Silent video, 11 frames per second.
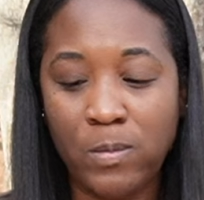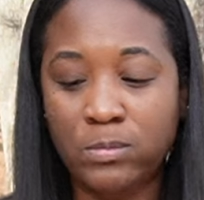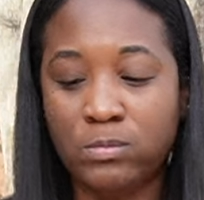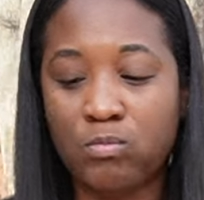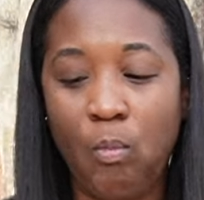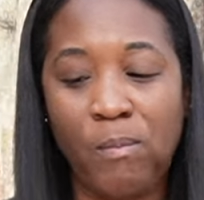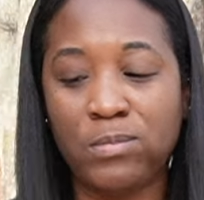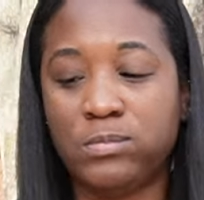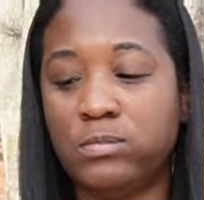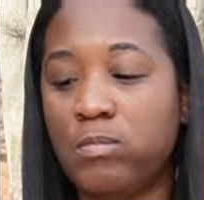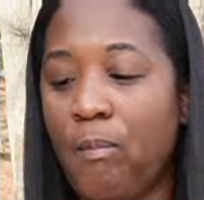
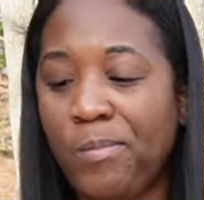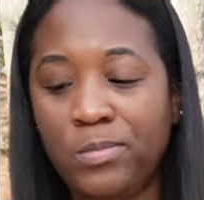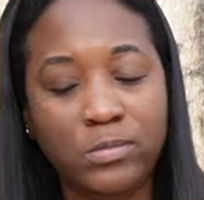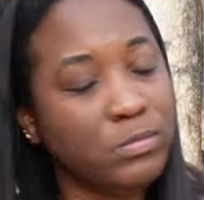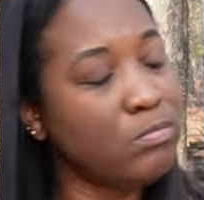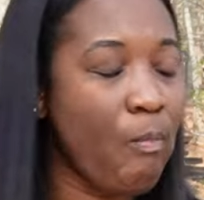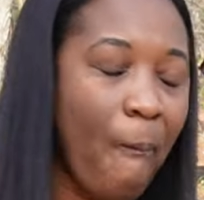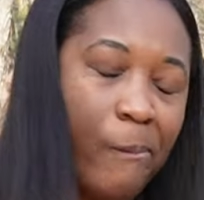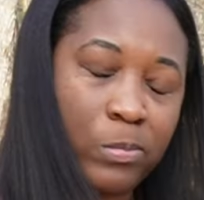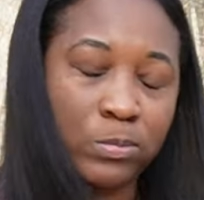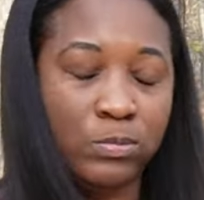Mm-mm.
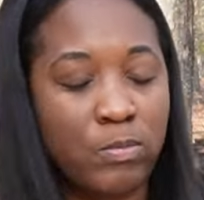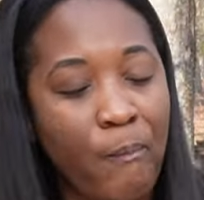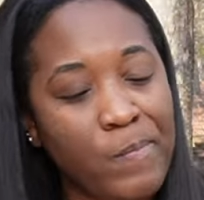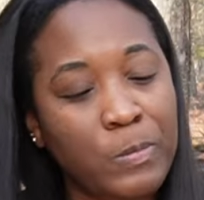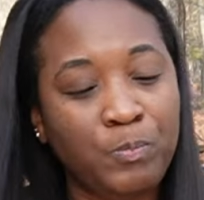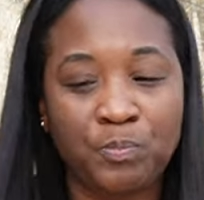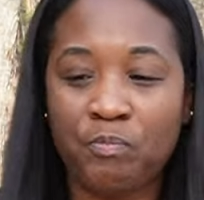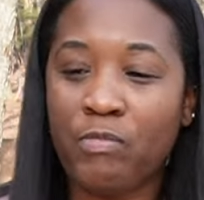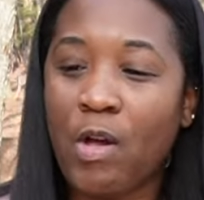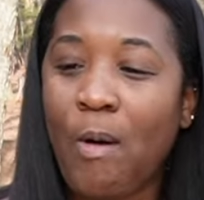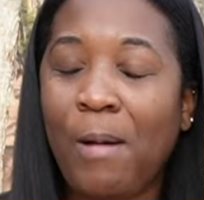Mm-mm-mm.
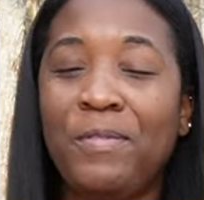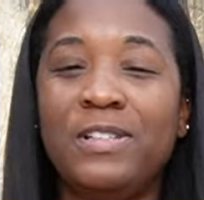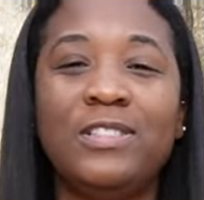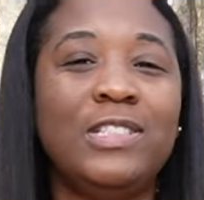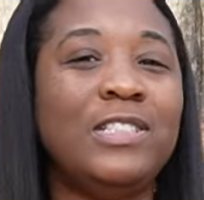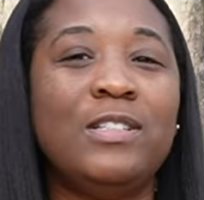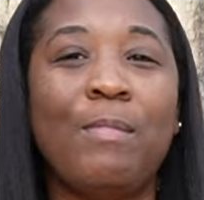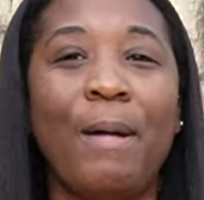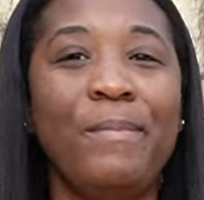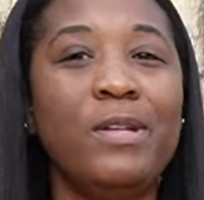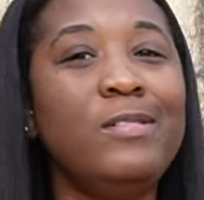All right, I'm finished listening to
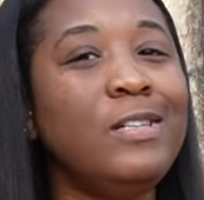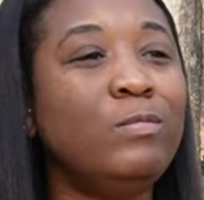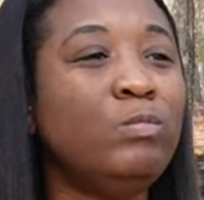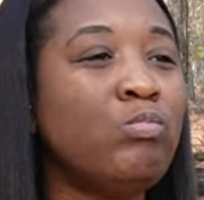my music.